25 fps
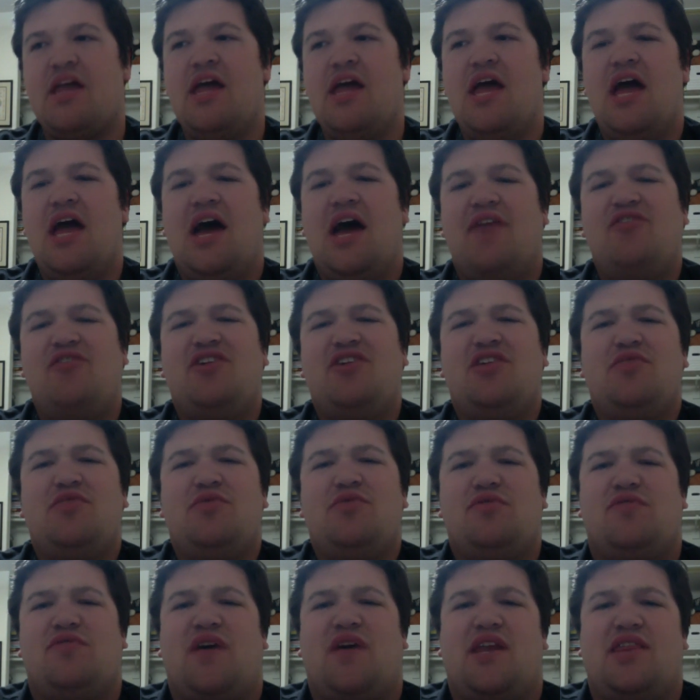feel like there were
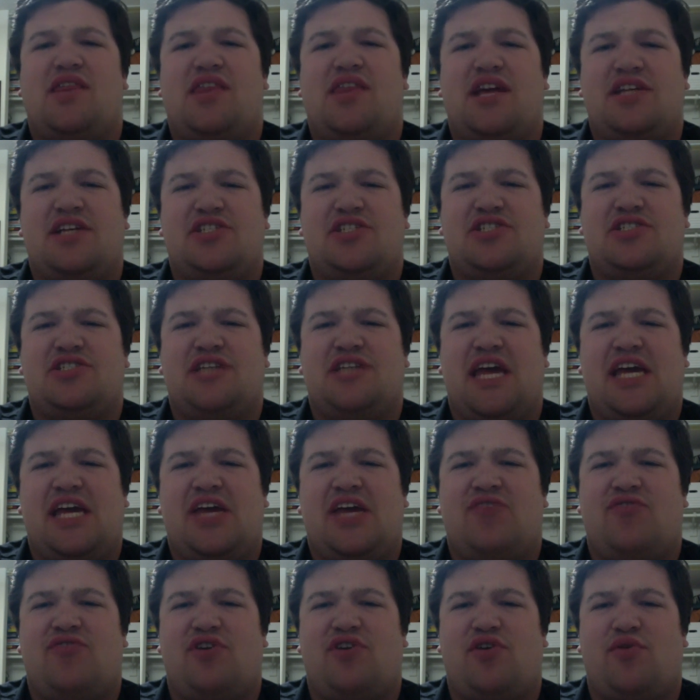a lot of things just
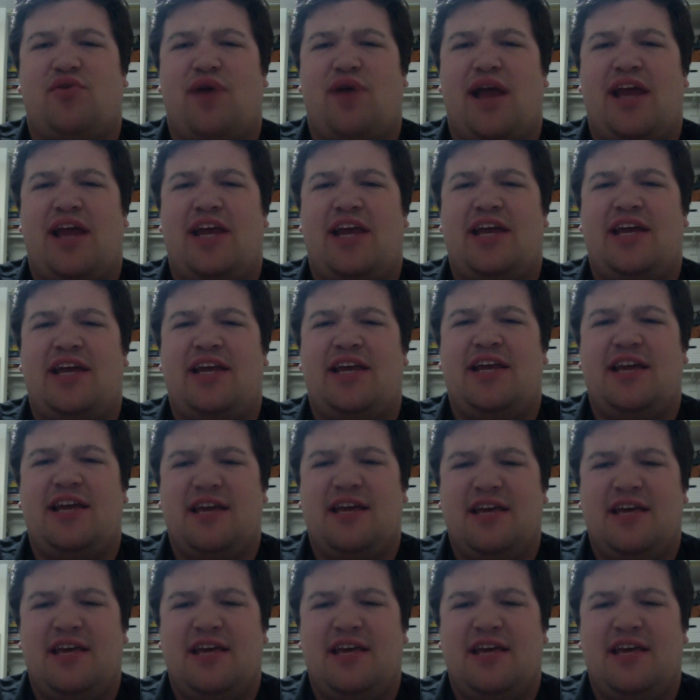taken for granted